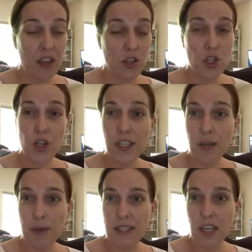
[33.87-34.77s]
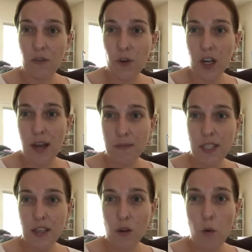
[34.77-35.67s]
strict on myself when it comes
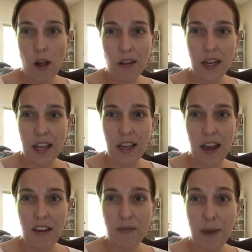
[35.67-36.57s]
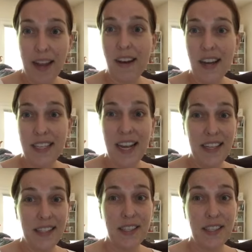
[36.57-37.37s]
to the quality of my content.